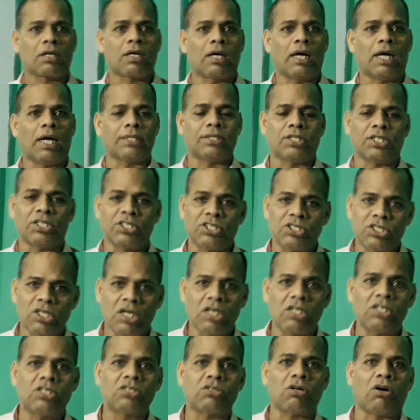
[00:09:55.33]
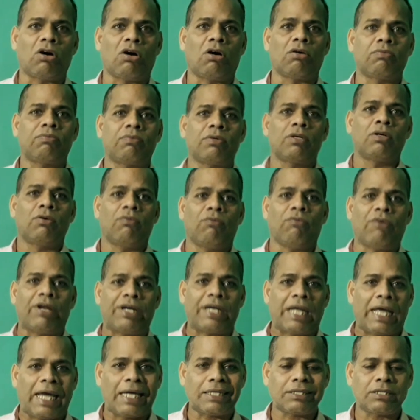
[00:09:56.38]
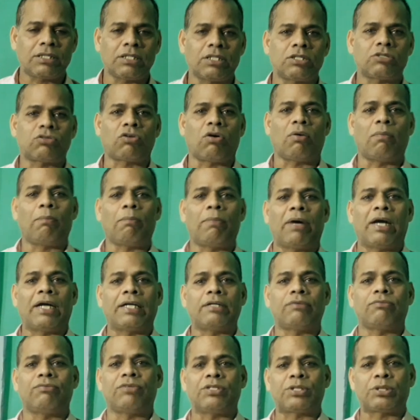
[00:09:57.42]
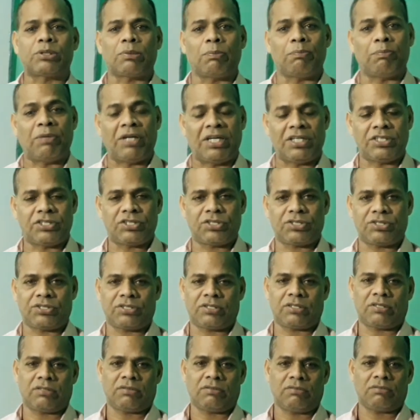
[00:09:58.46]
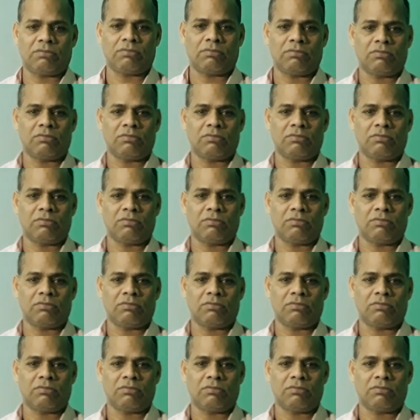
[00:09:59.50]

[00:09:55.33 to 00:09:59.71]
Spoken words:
as a result of when acid combined with the base,